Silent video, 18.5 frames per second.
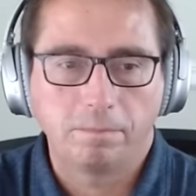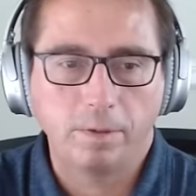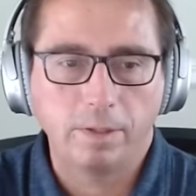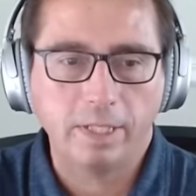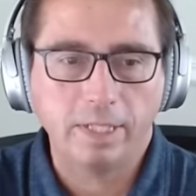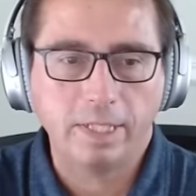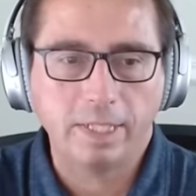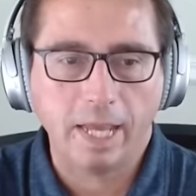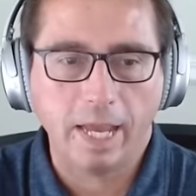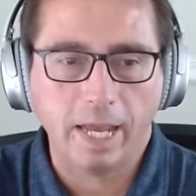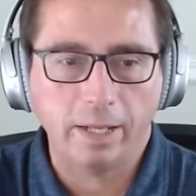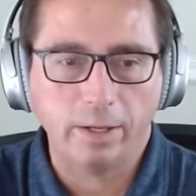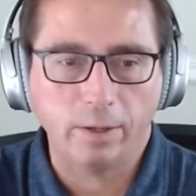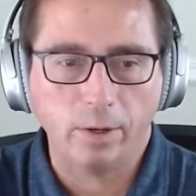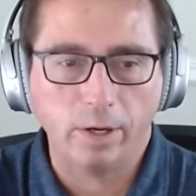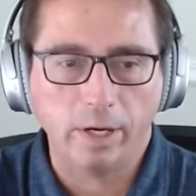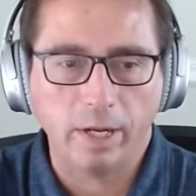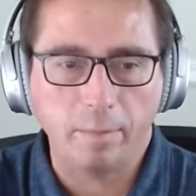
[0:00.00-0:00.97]
For this
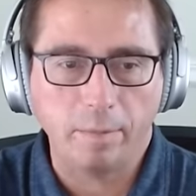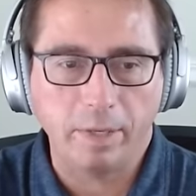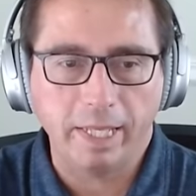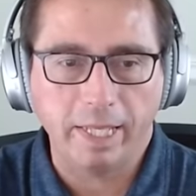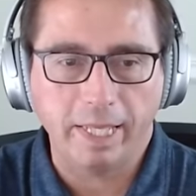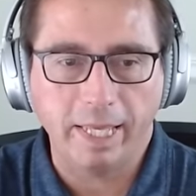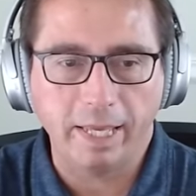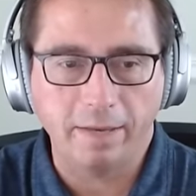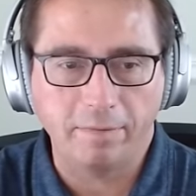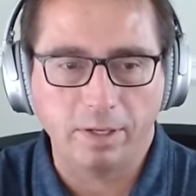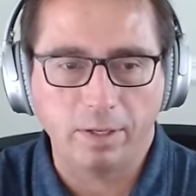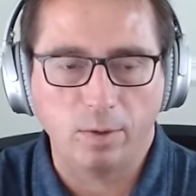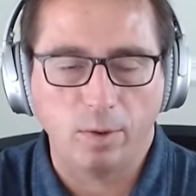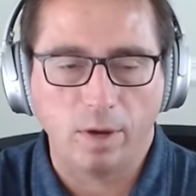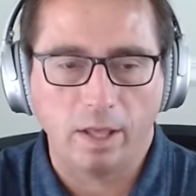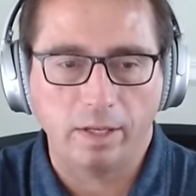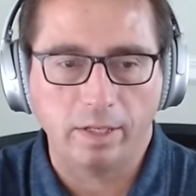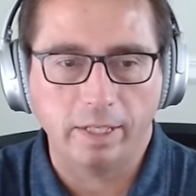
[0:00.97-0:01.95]
category, I'm going to give it
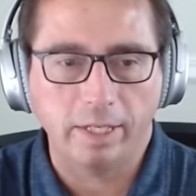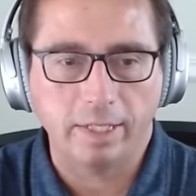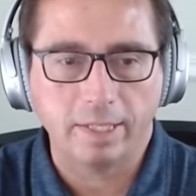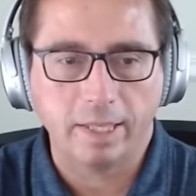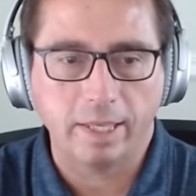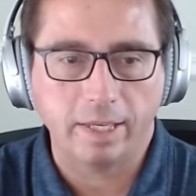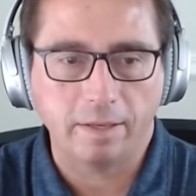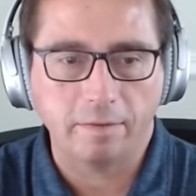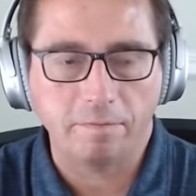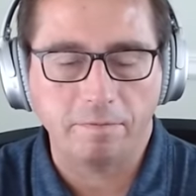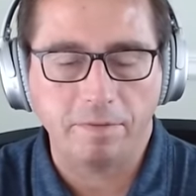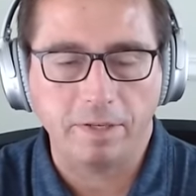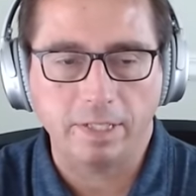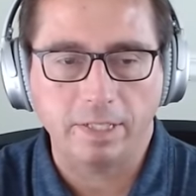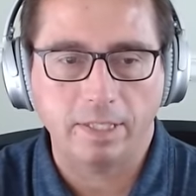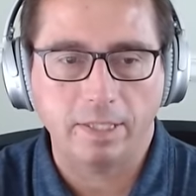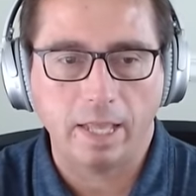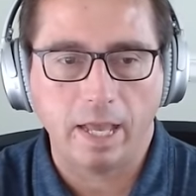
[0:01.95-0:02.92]
quality because I think it
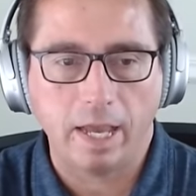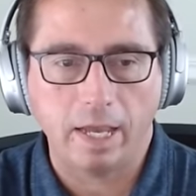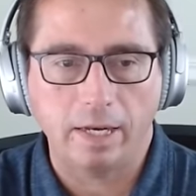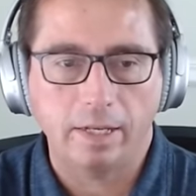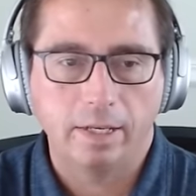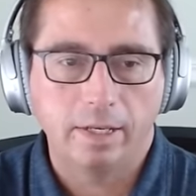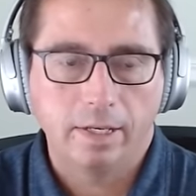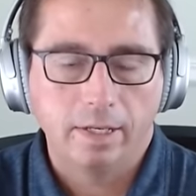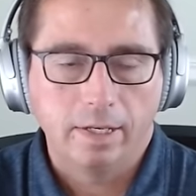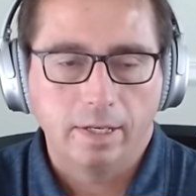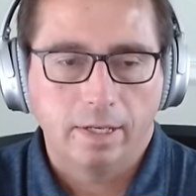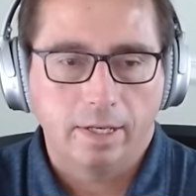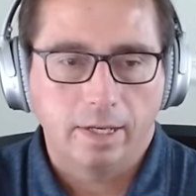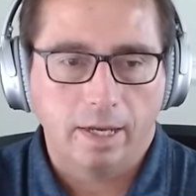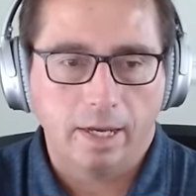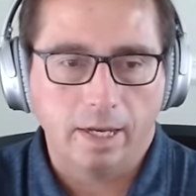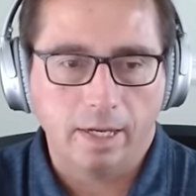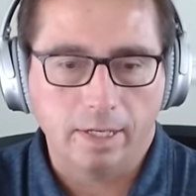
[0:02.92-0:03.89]
fits that
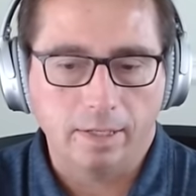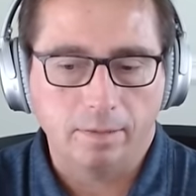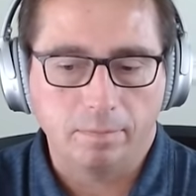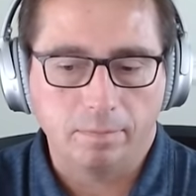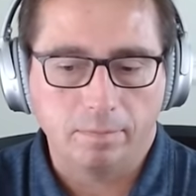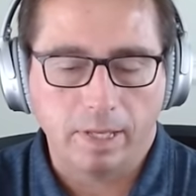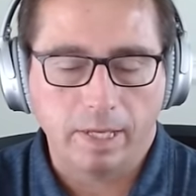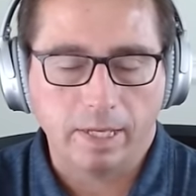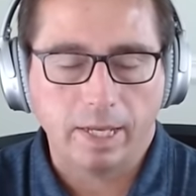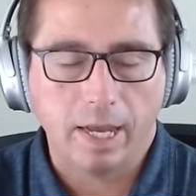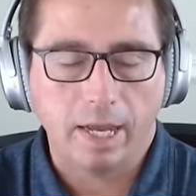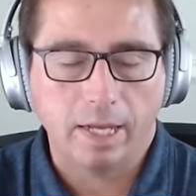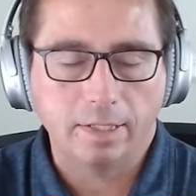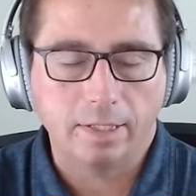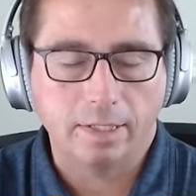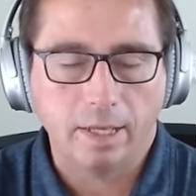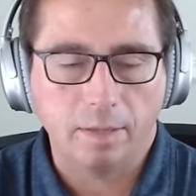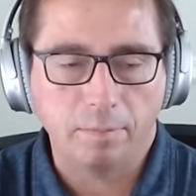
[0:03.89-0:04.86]
um, that
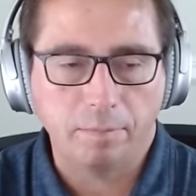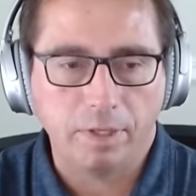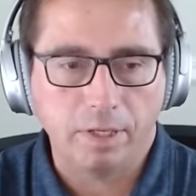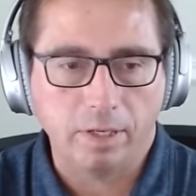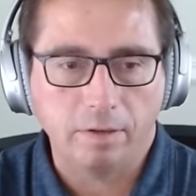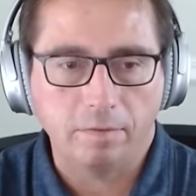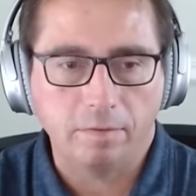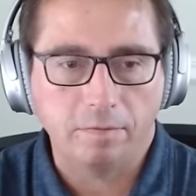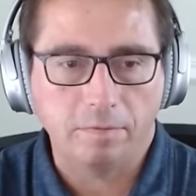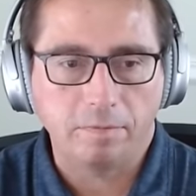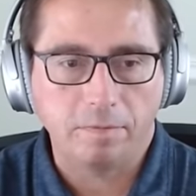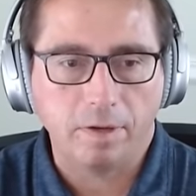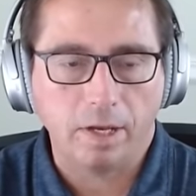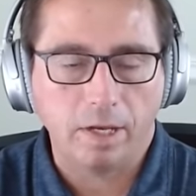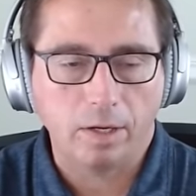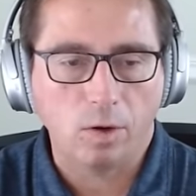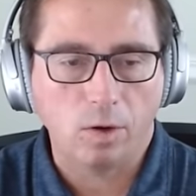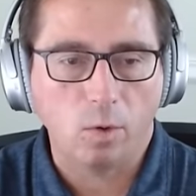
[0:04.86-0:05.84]
concept of
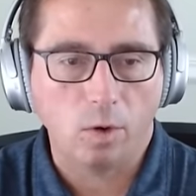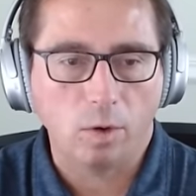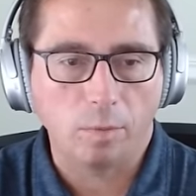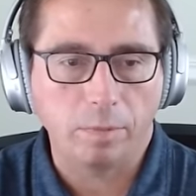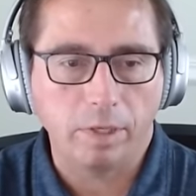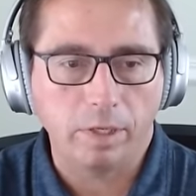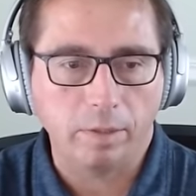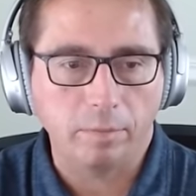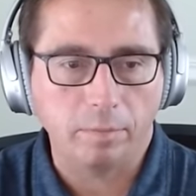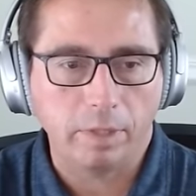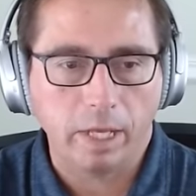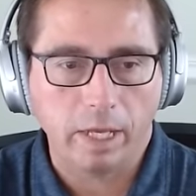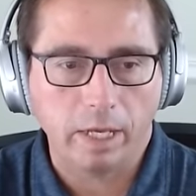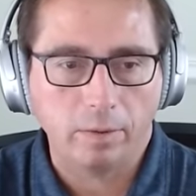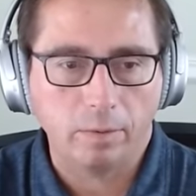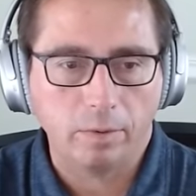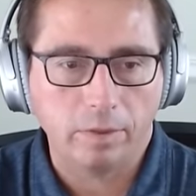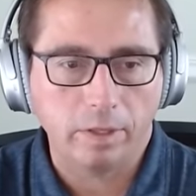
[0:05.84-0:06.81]
a core building
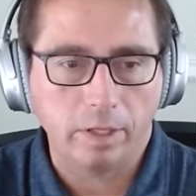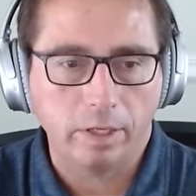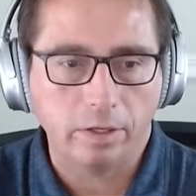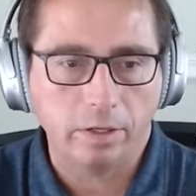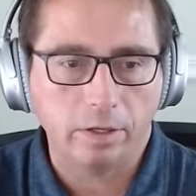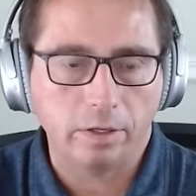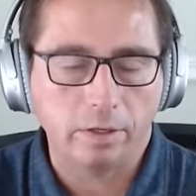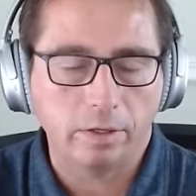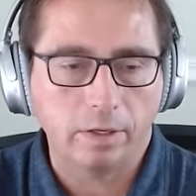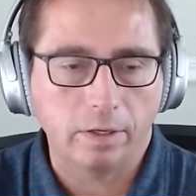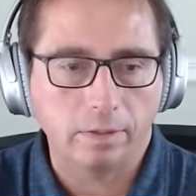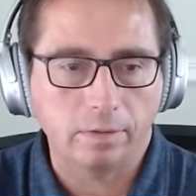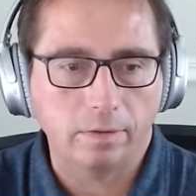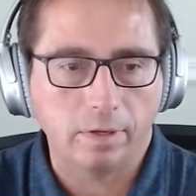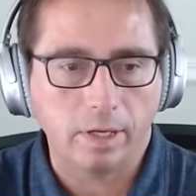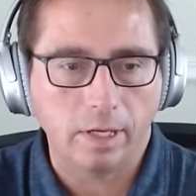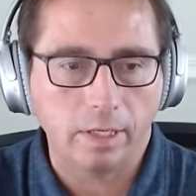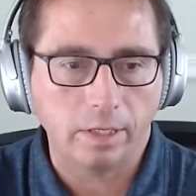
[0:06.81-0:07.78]
block within your
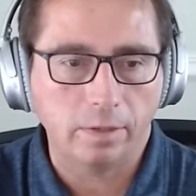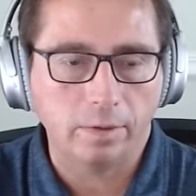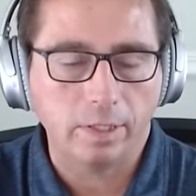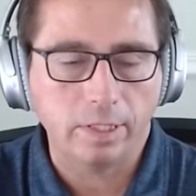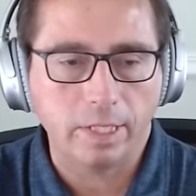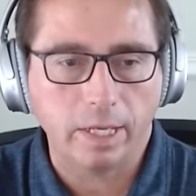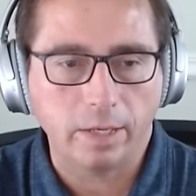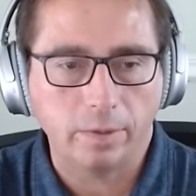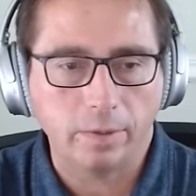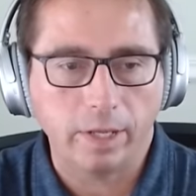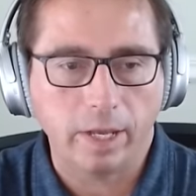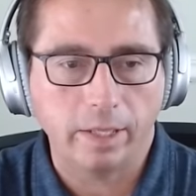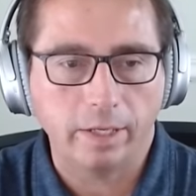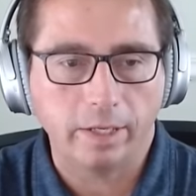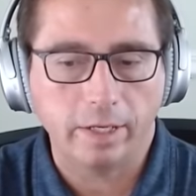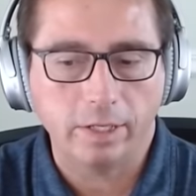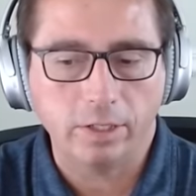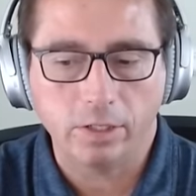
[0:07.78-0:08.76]
uh, U.S. equity
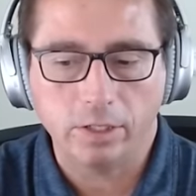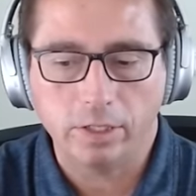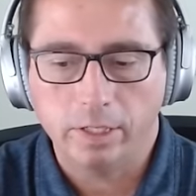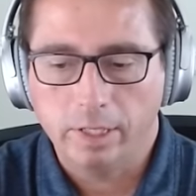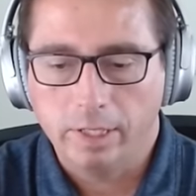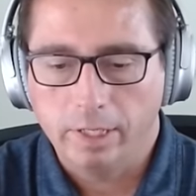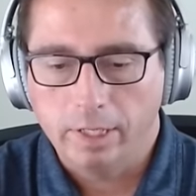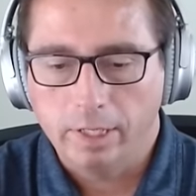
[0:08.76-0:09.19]
allocation.